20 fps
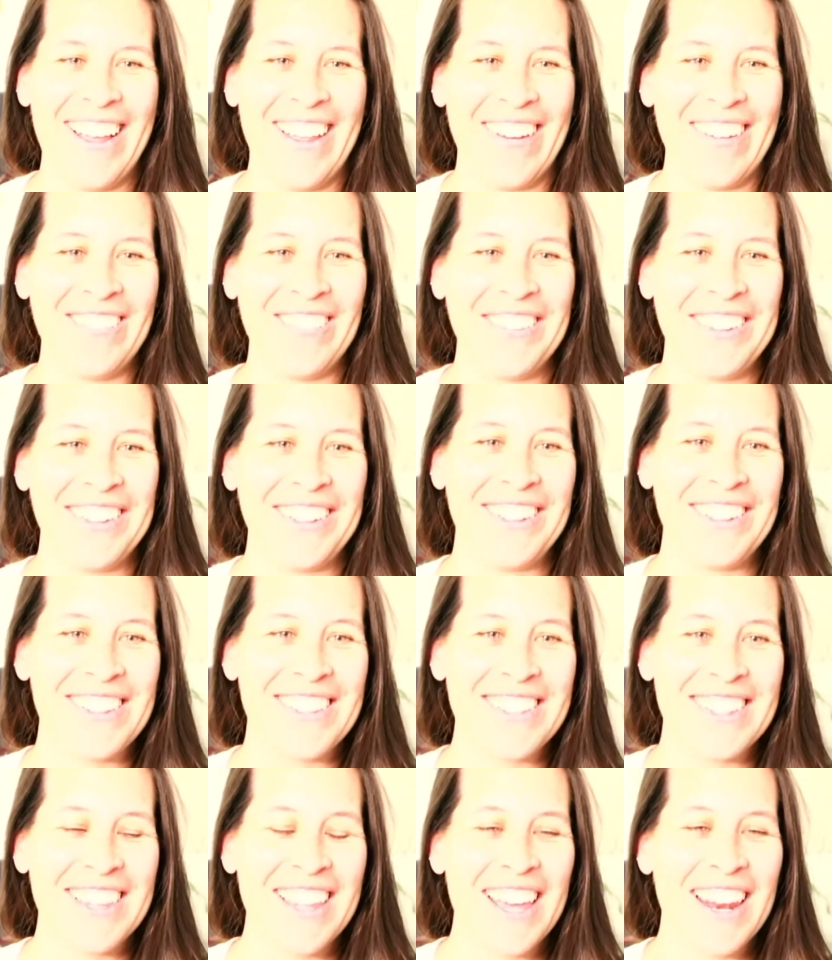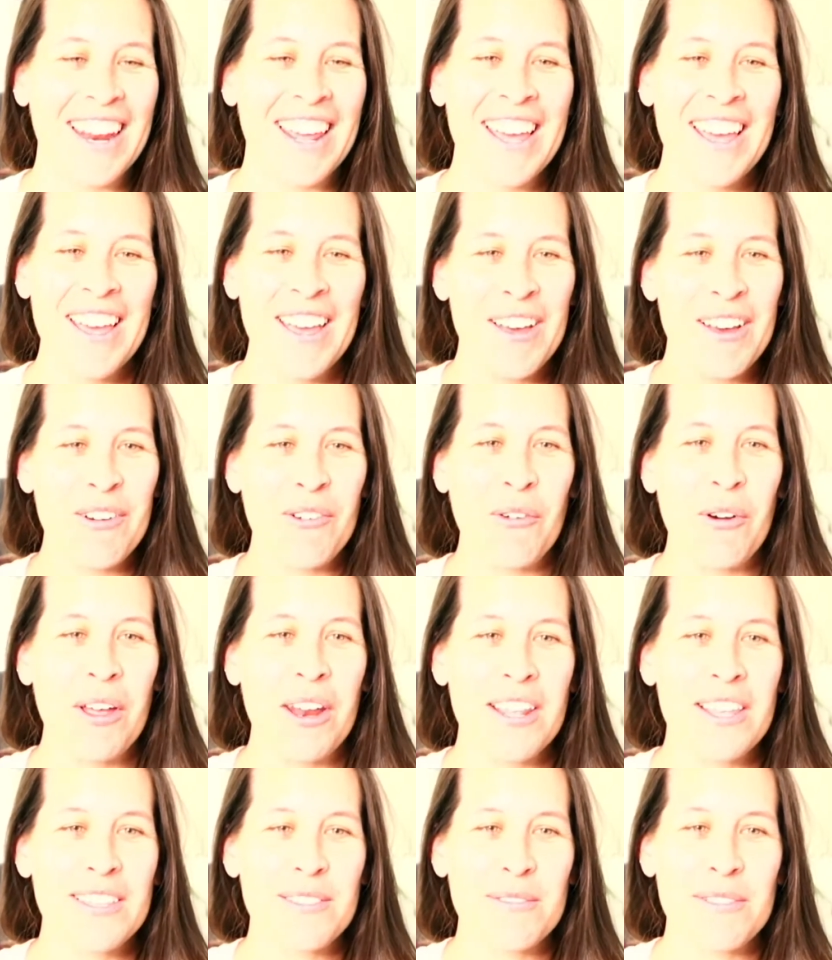I'm a little delayed. What
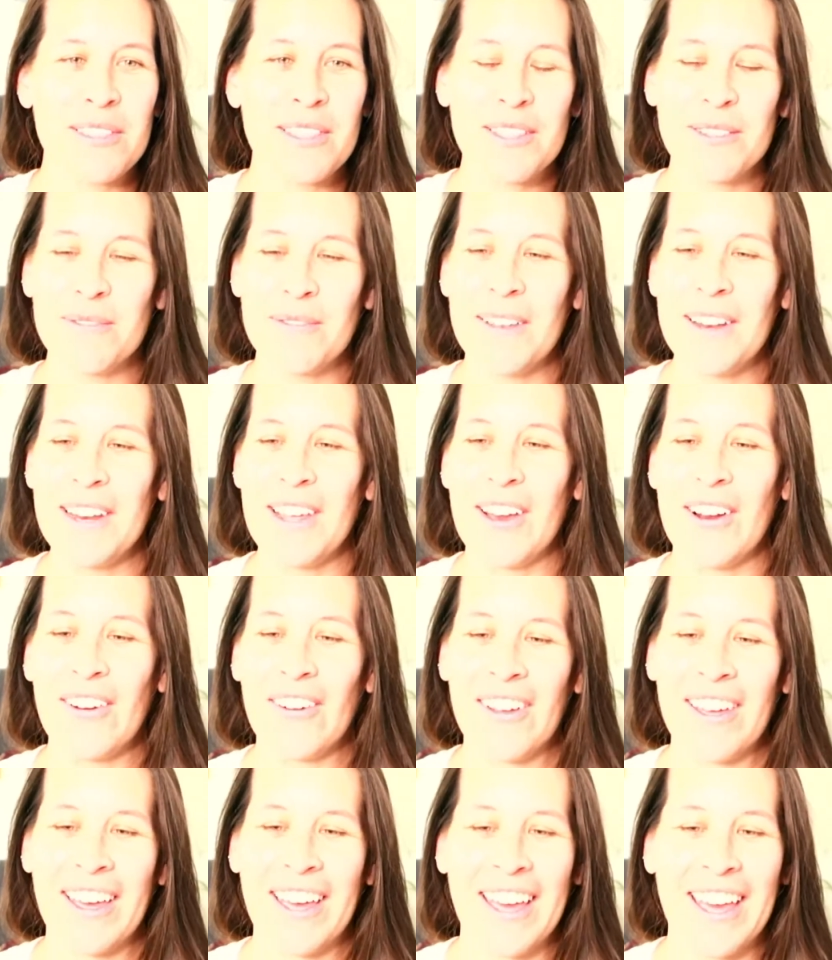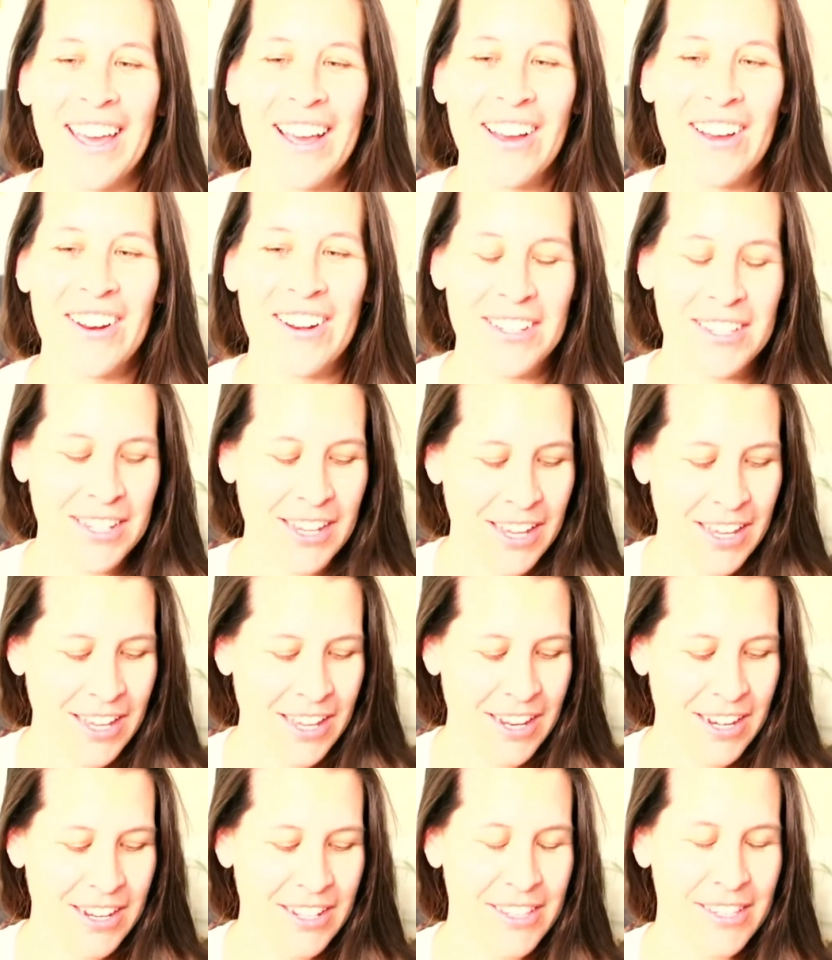is with this video? Okay, hang on a
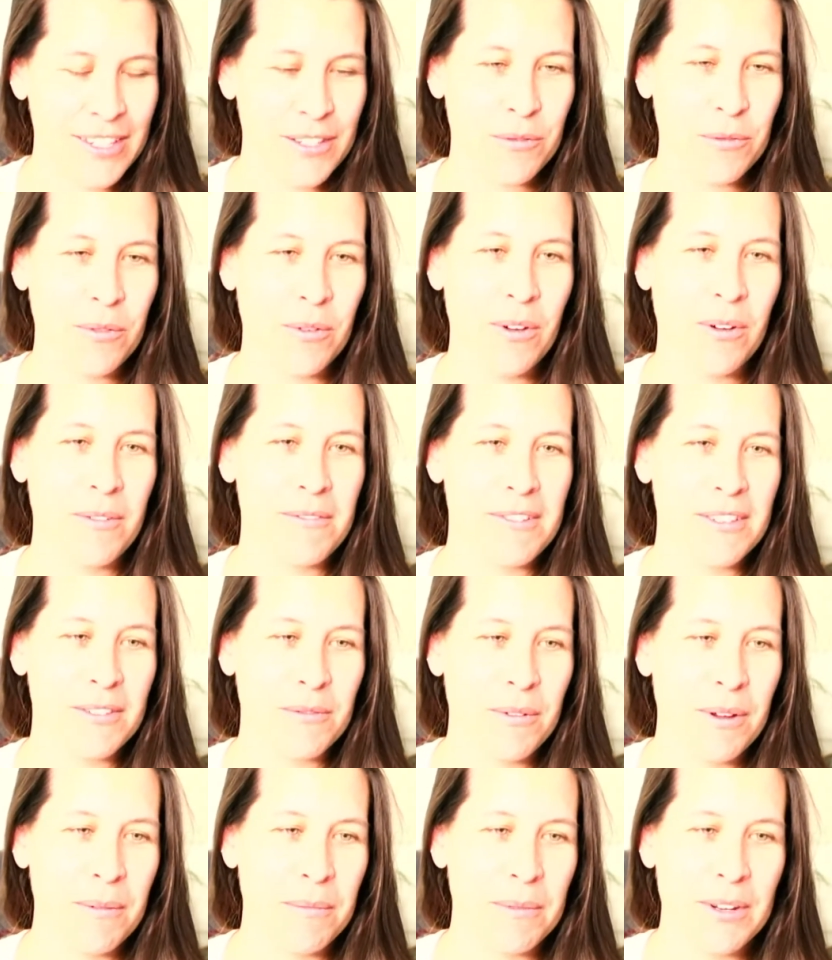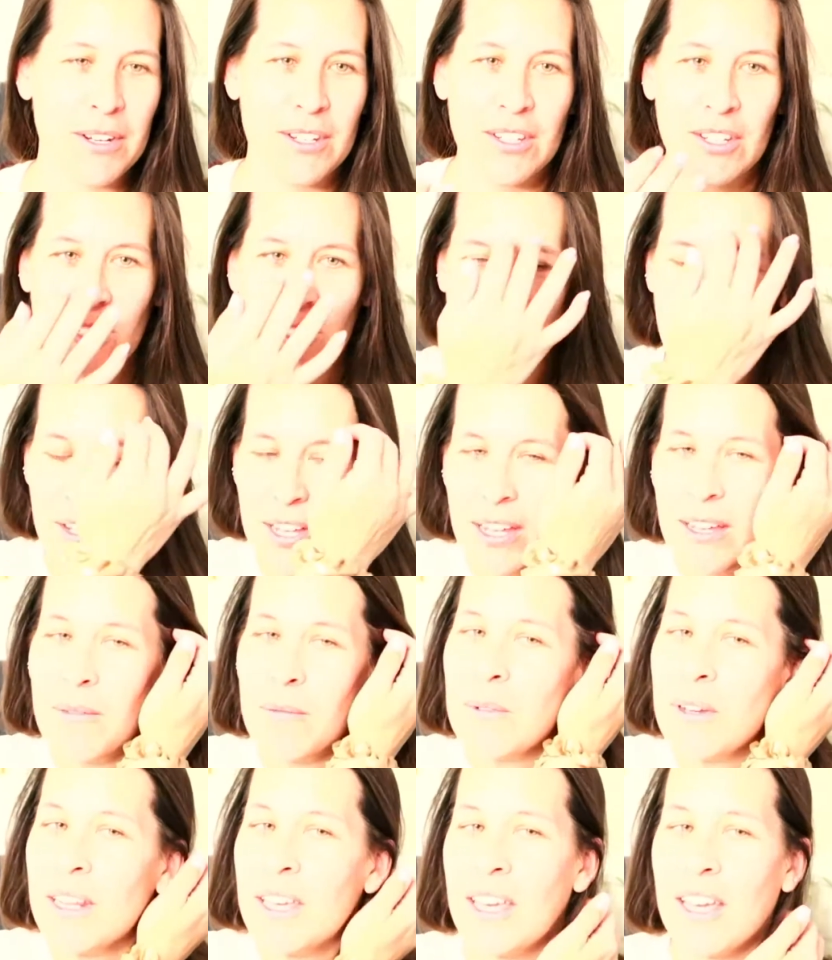second. This is what I'm going to do. I'm
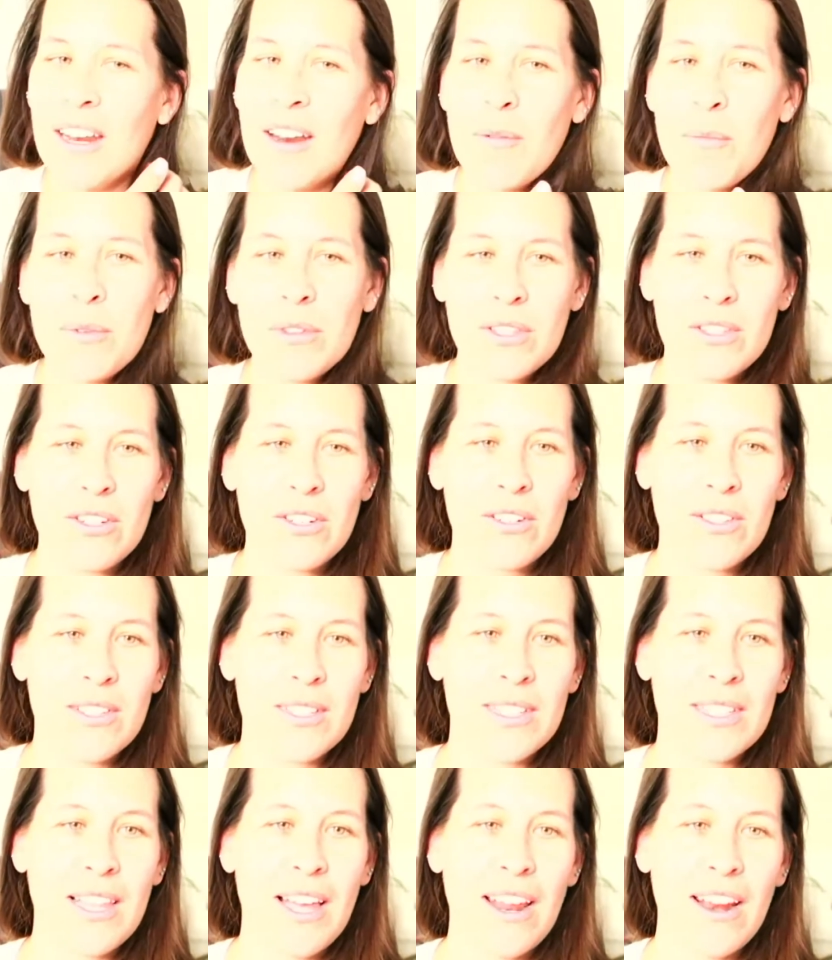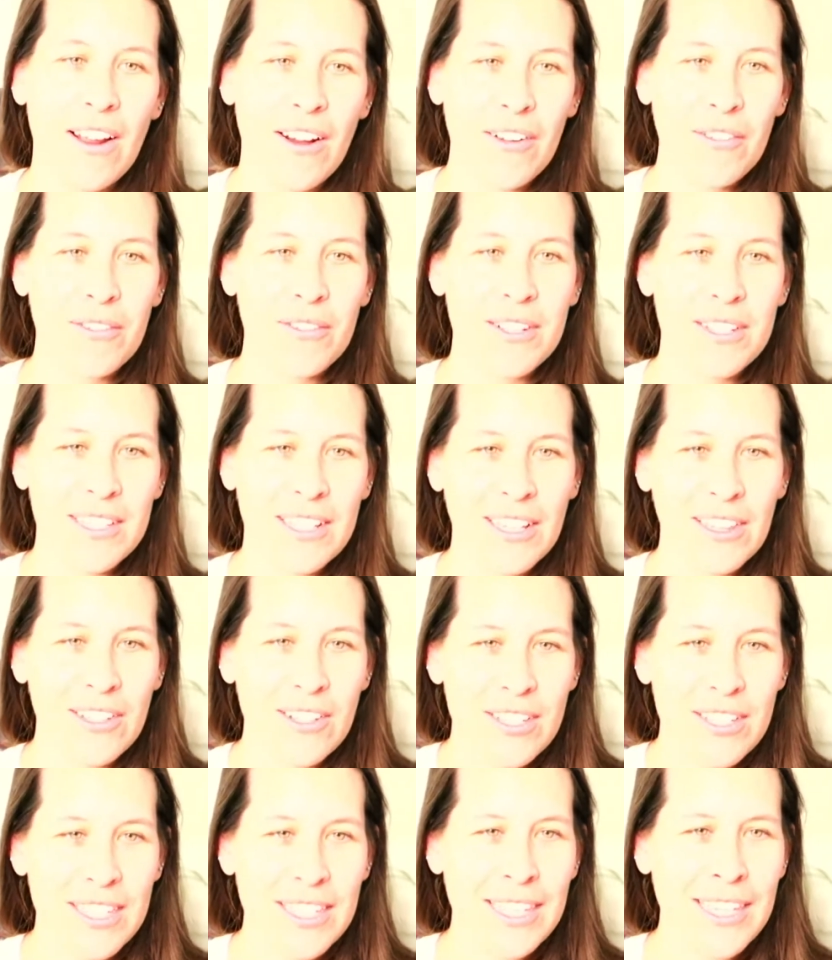going to get up and turn this light off because I look
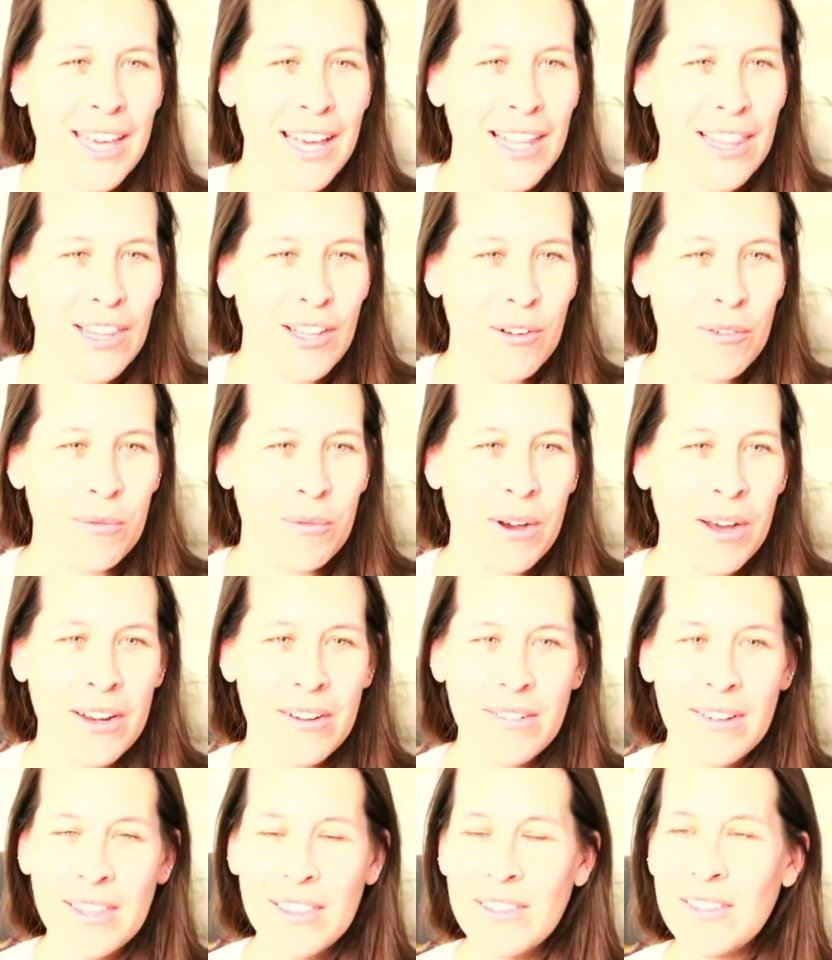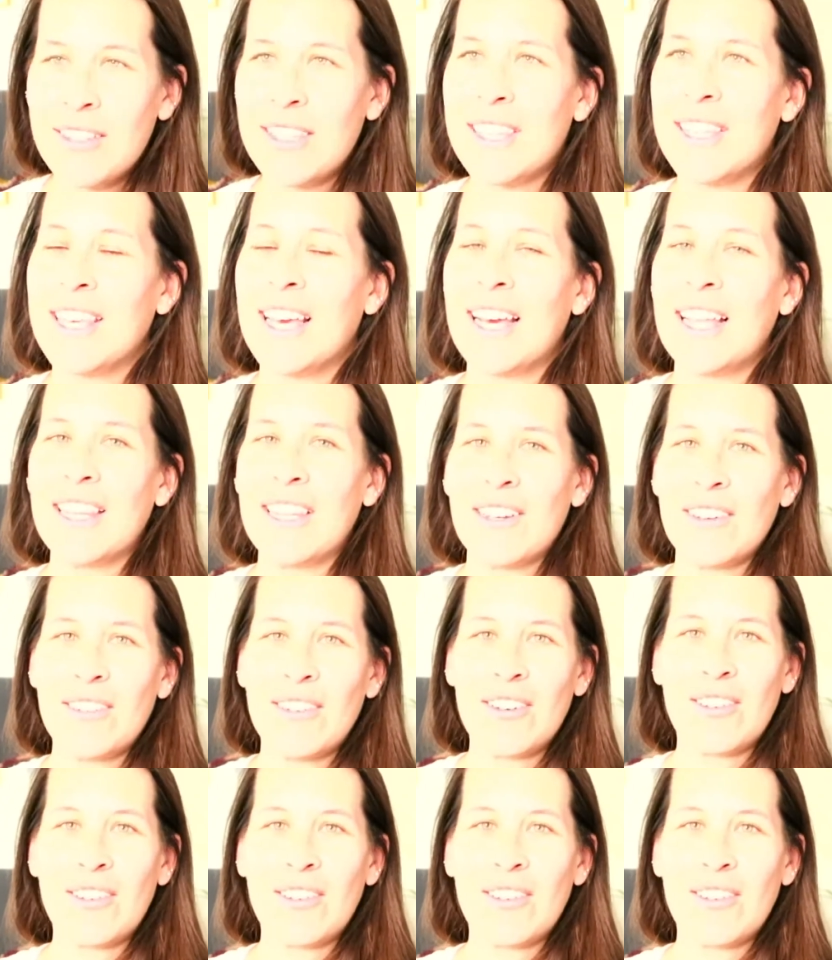yellow. Why do I look yellow?